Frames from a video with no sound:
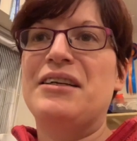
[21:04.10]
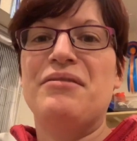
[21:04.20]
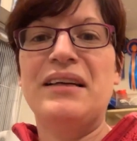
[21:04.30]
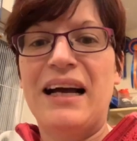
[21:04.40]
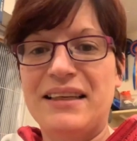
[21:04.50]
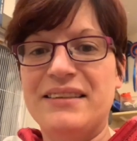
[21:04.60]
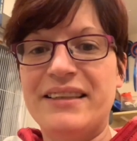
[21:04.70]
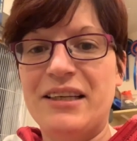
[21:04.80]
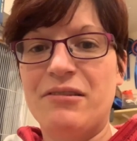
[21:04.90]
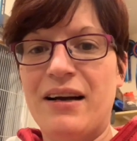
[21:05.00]
of had a
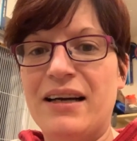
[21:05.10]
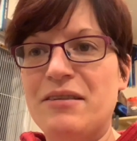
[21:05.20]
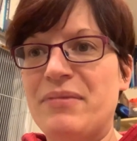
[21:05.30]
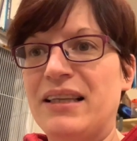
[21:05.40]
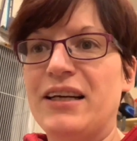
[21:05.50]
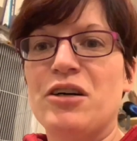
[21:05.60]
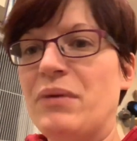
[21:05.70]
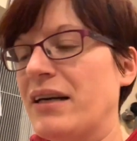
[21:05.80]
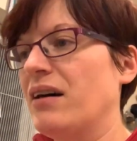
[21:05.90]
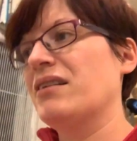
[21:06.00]
sick rat, it'd be like, oh
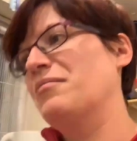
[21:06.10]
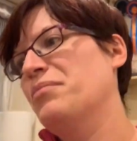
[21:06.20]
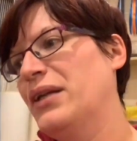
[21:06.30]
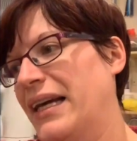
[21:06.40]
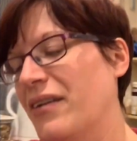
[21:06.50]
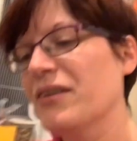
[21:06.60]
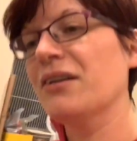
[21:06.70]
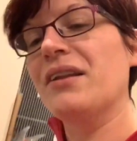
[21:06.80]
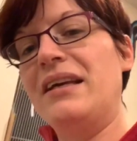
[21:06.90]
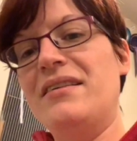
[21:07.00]
my God, I'm pulling out
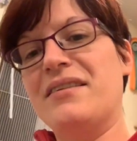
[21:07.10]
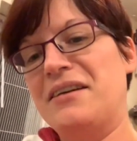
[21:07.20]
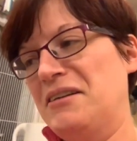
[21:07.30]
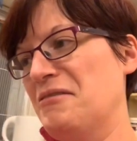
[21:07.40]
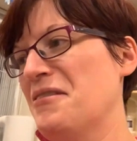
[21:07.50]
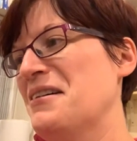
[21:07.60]
all these kind of